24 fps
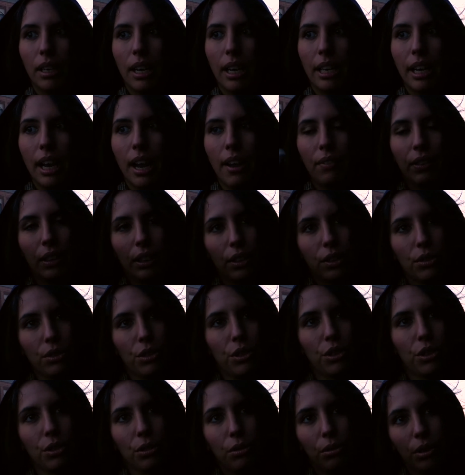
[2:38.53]
and having those
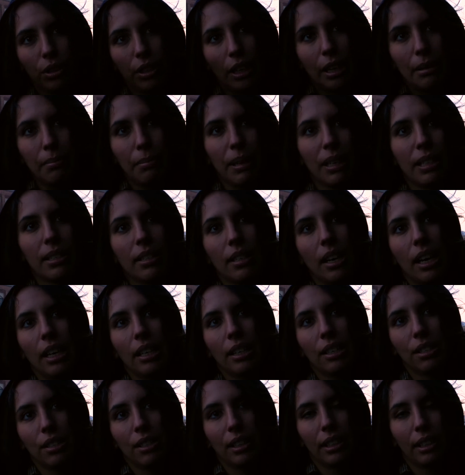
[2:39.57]
two side by side
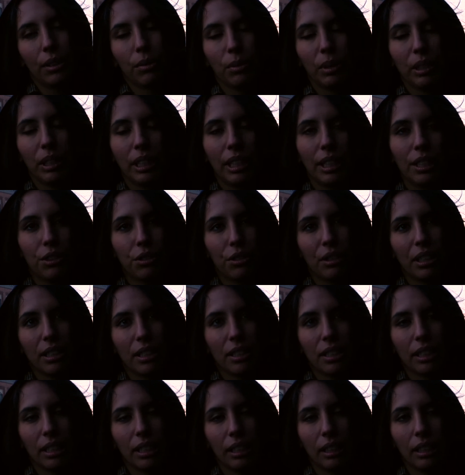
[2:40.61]
is like a really
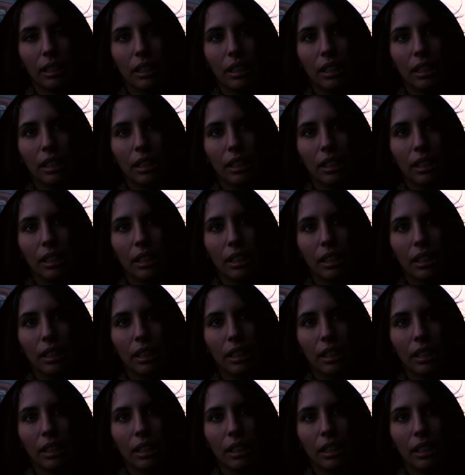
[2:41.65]
interesting